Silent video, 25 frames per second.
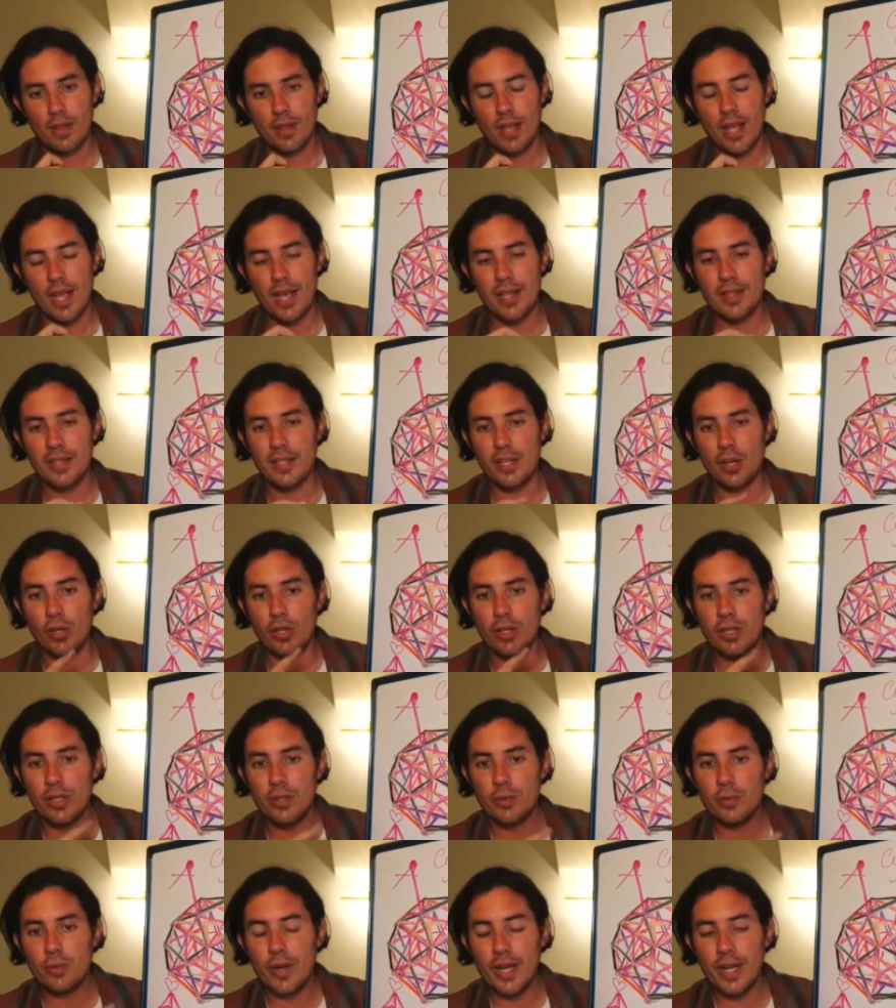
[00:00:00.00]
And the
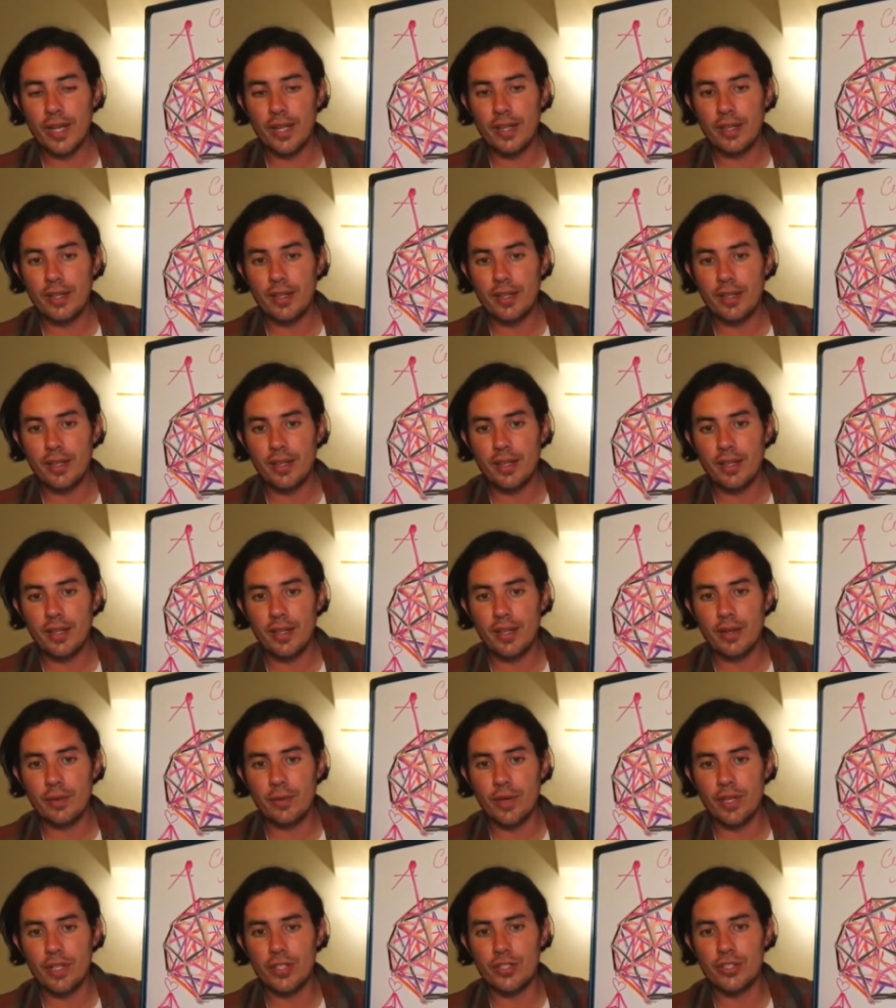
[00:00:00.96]
only way in
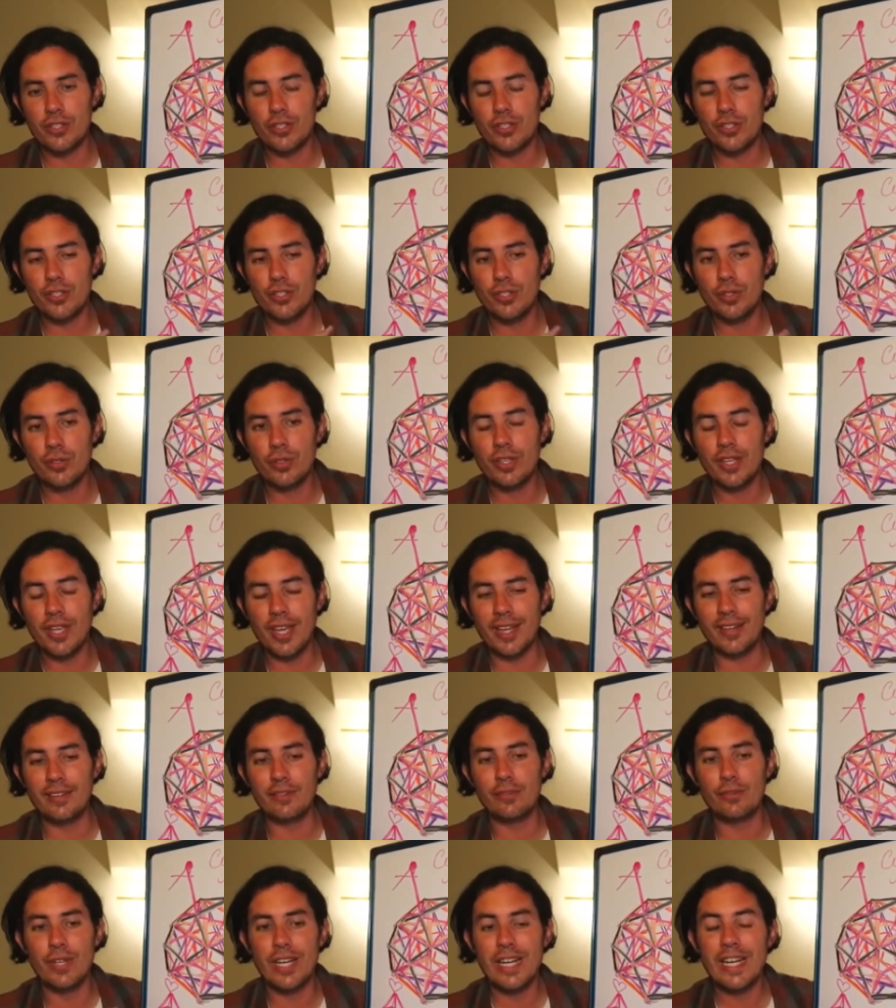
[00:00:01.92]
which you
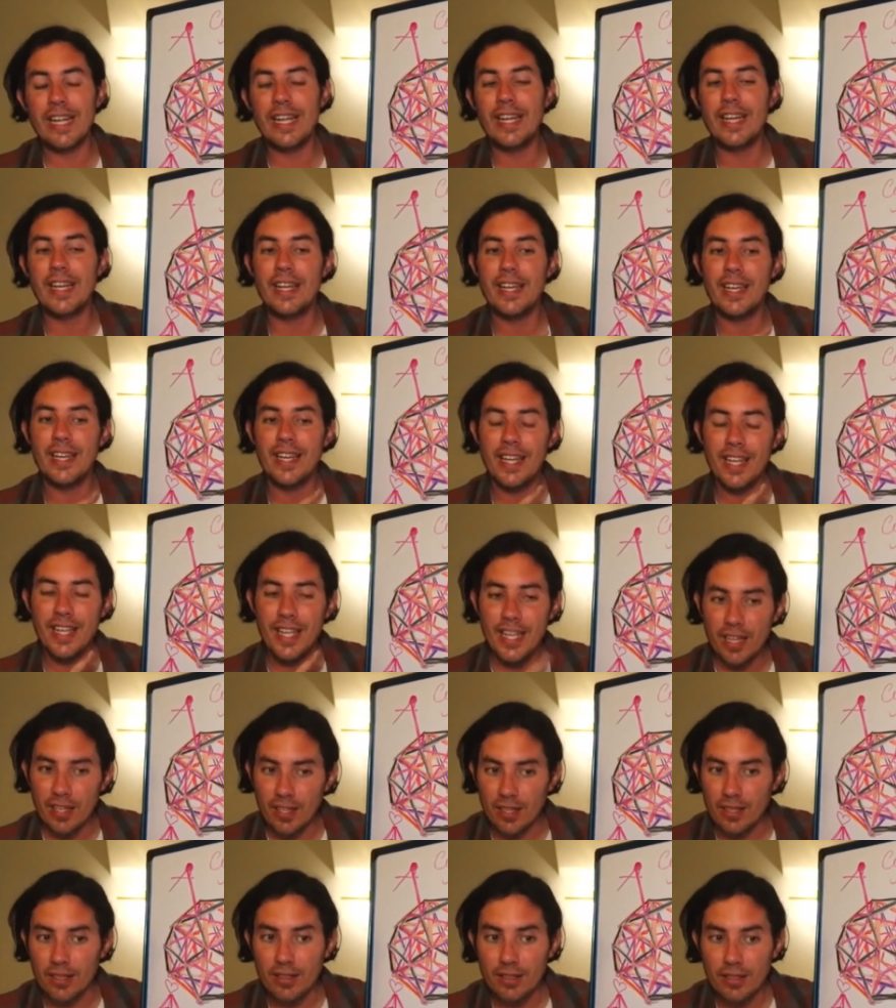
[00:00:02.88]
can really
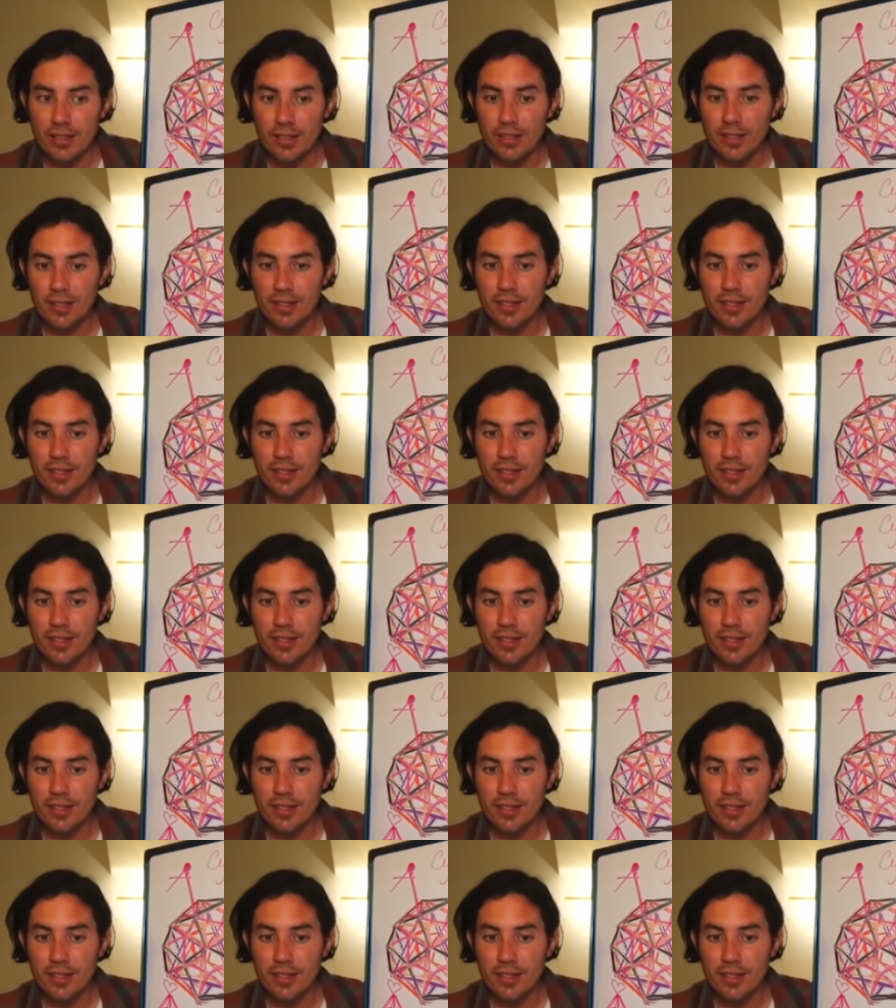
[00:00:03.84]
heal